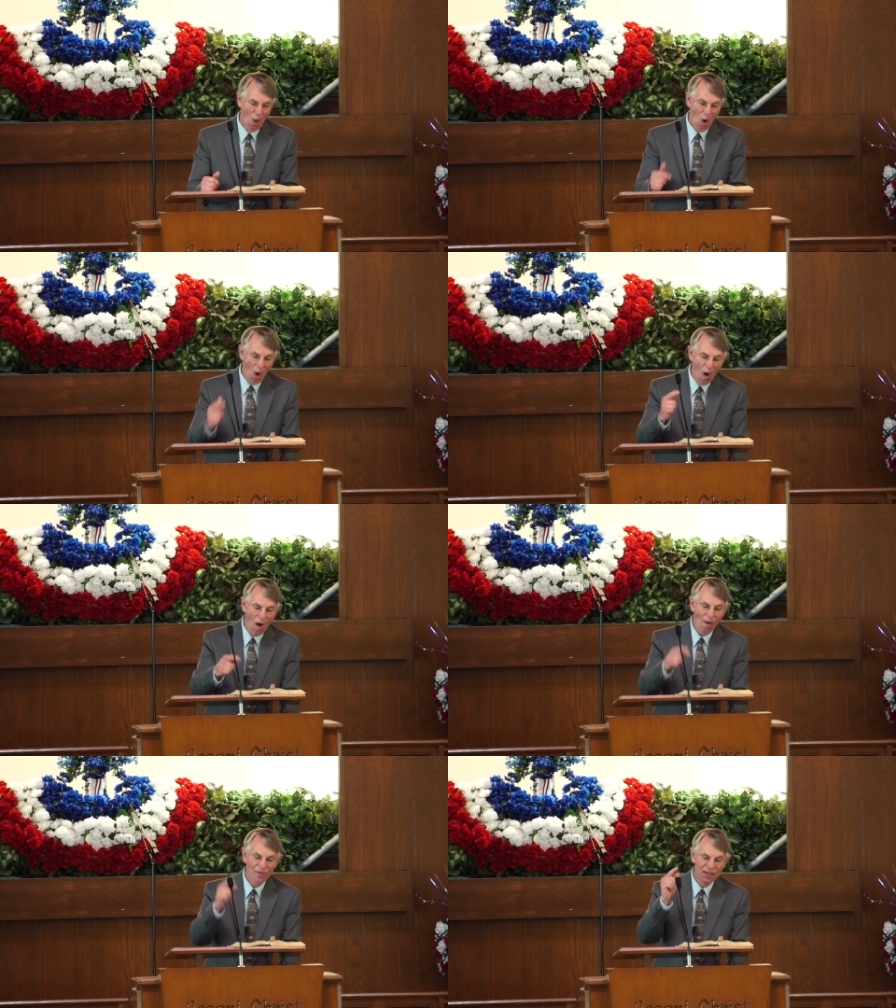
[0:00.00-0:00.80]

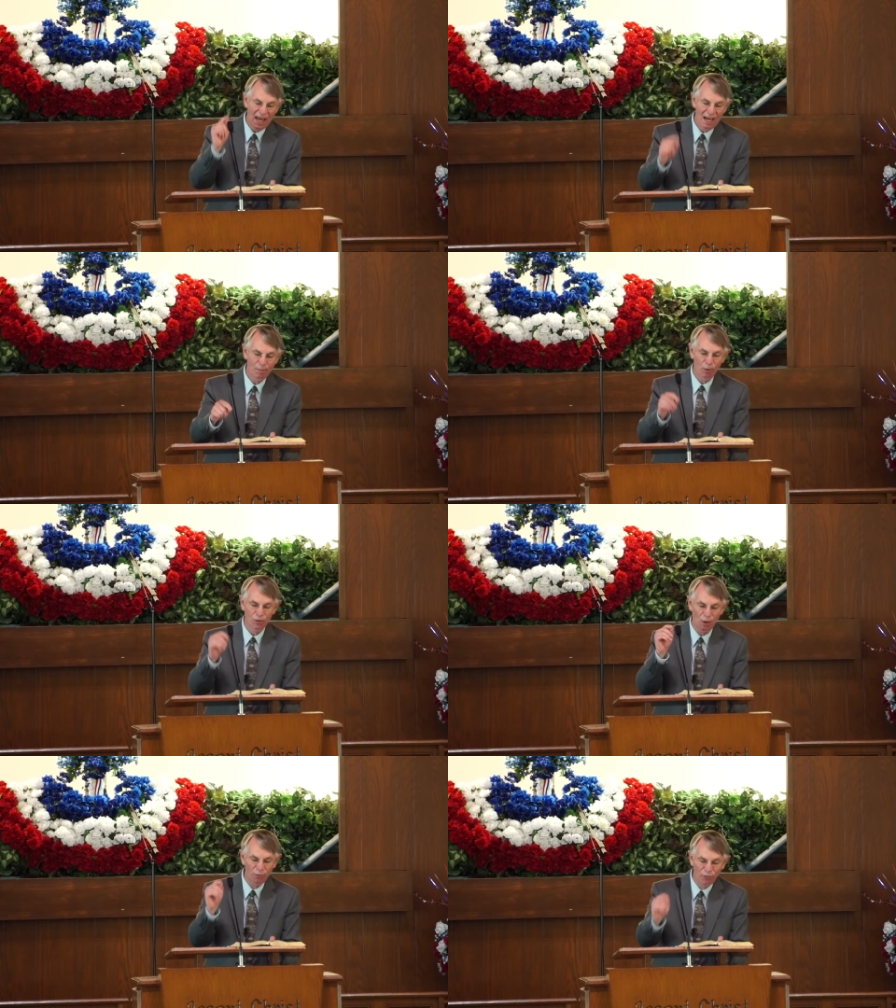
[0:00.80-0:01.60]
All
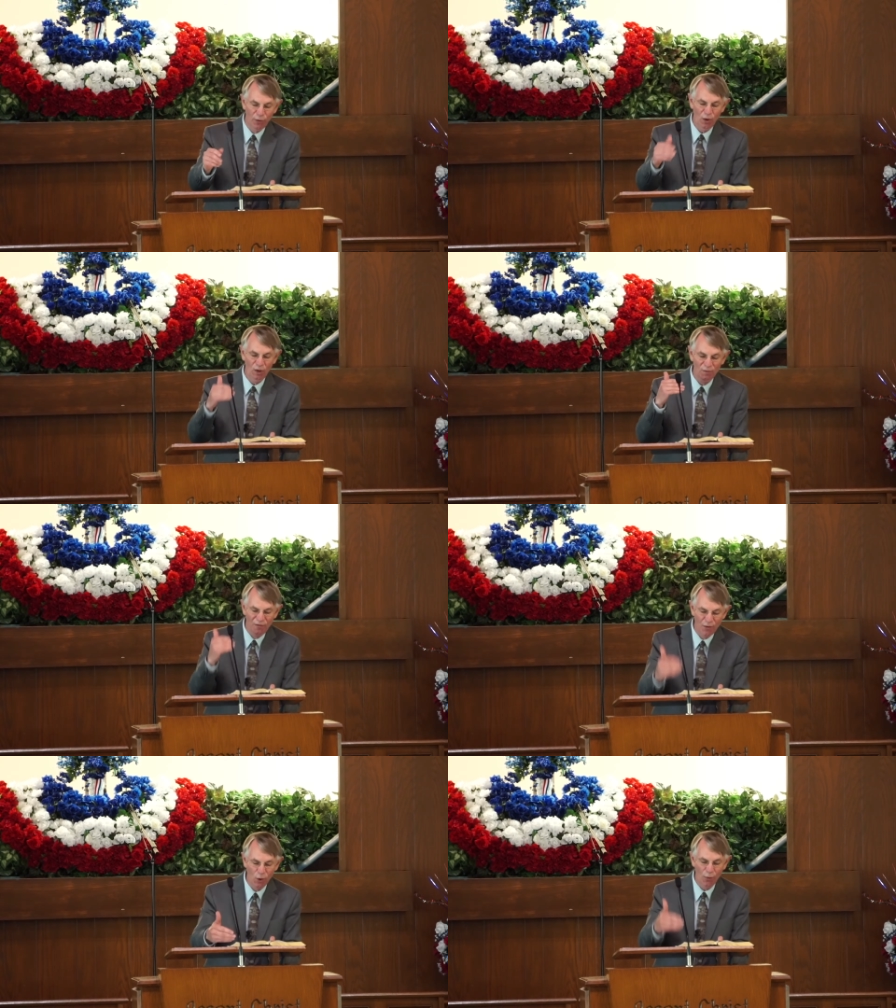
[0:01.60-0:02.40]
tables are full of
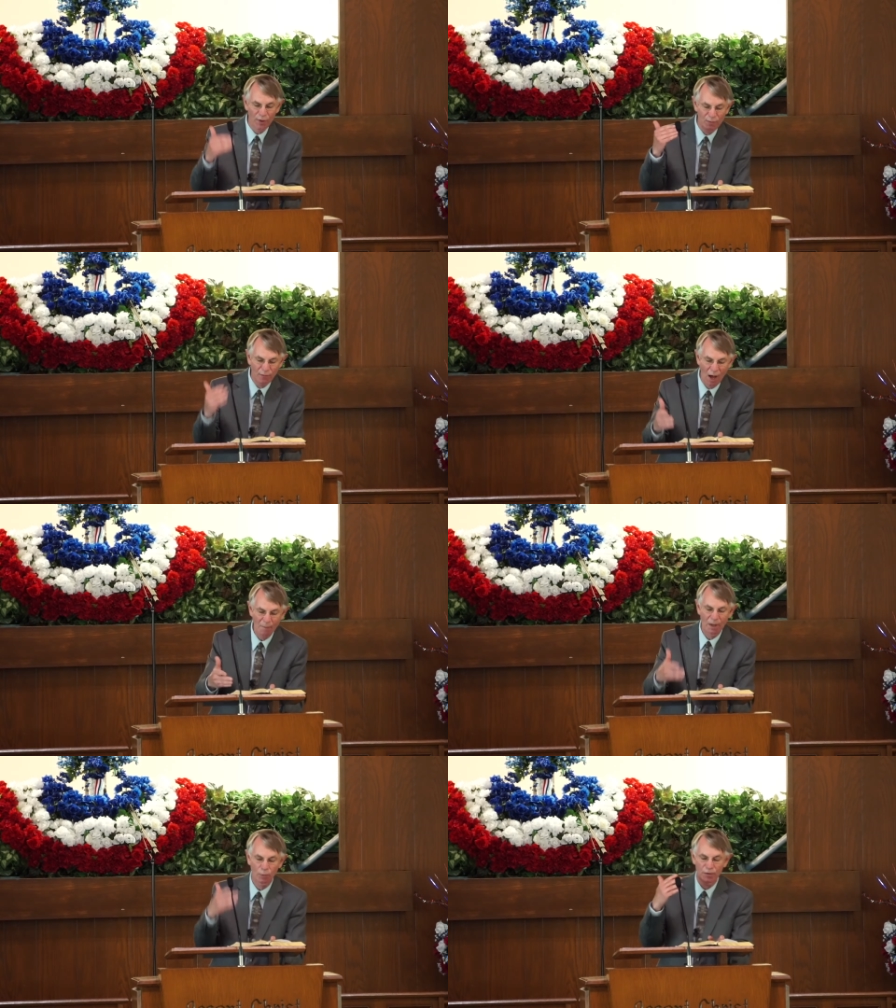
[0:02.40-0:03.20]
filthy
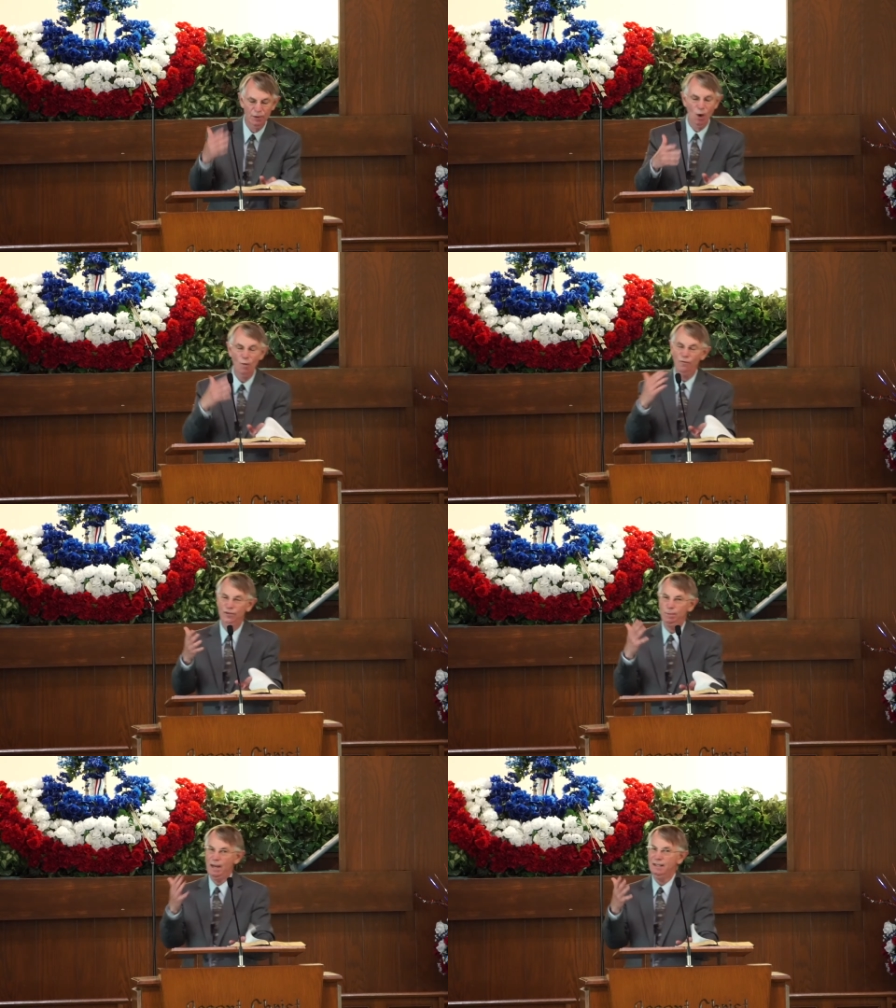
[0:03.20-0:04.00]
vomit with no
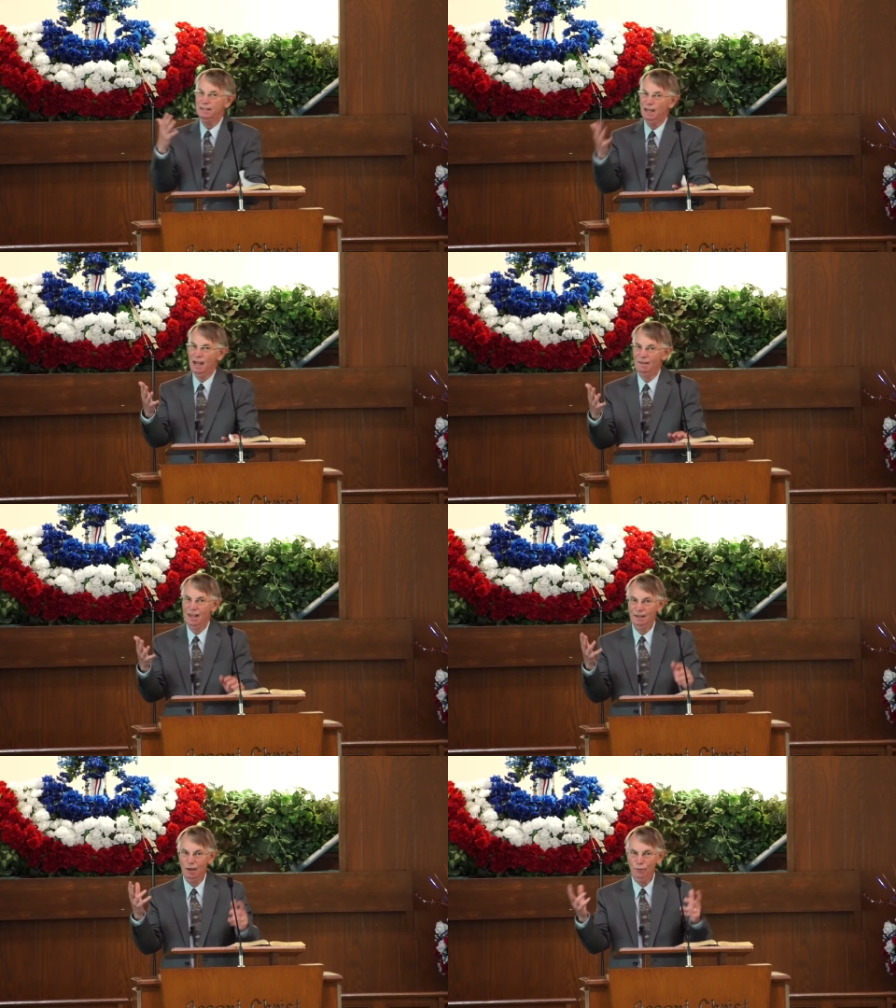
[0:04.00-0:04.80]
space
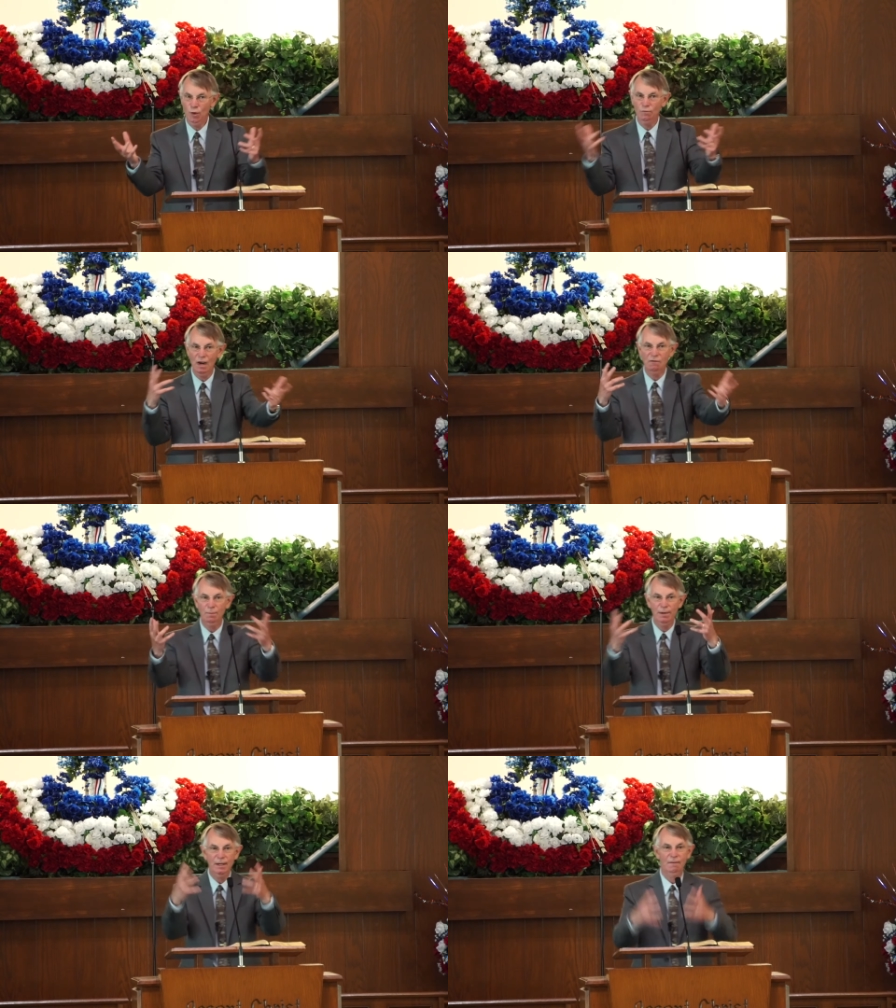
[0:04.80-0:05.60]
left. Now, if you've
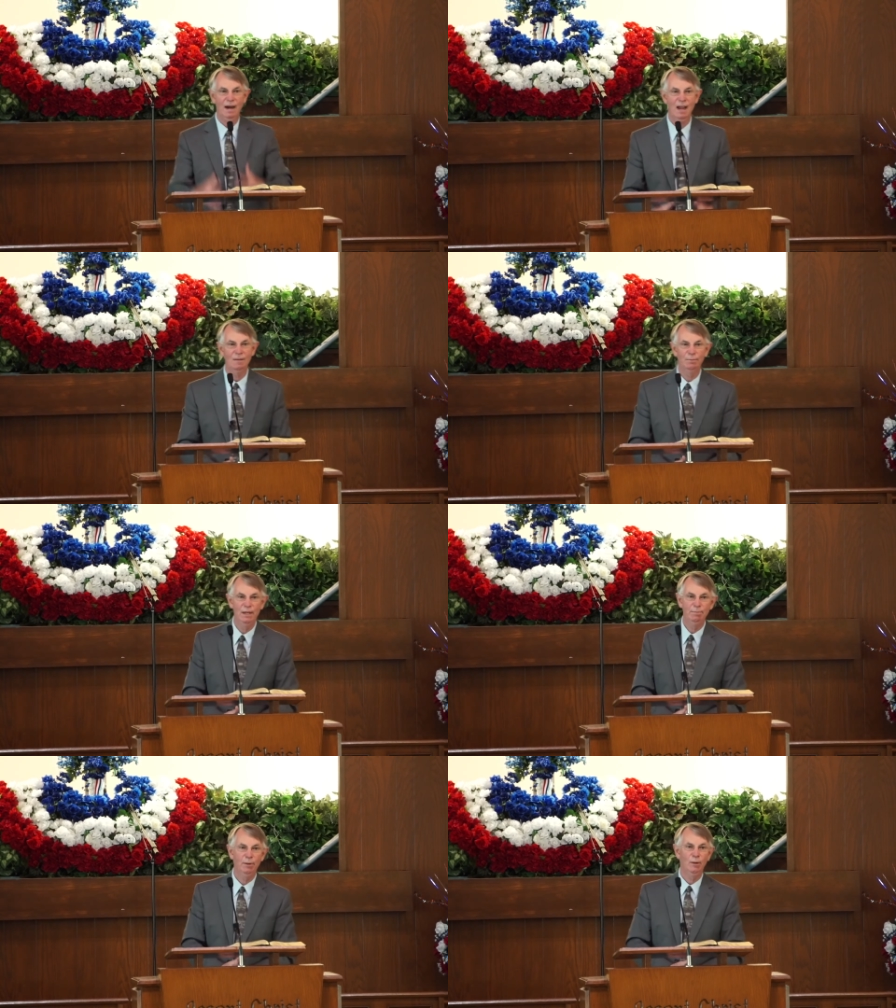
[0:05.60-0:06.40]
ever been around
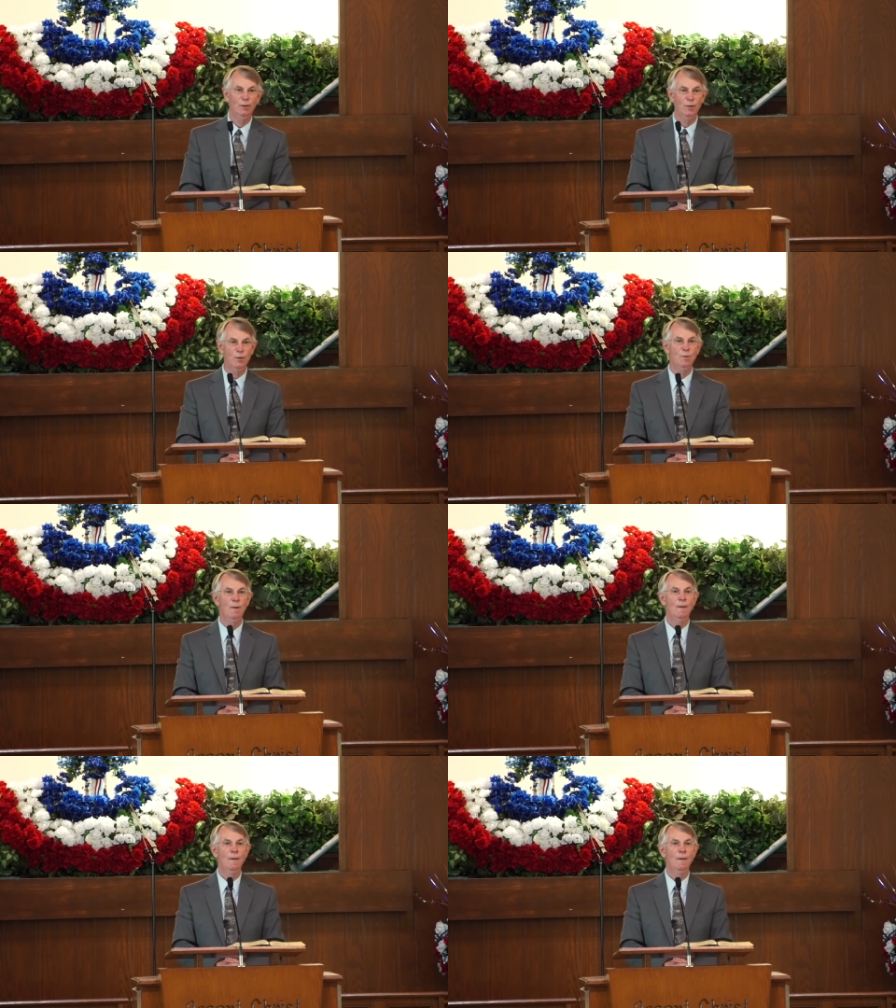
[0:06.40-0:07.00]
people who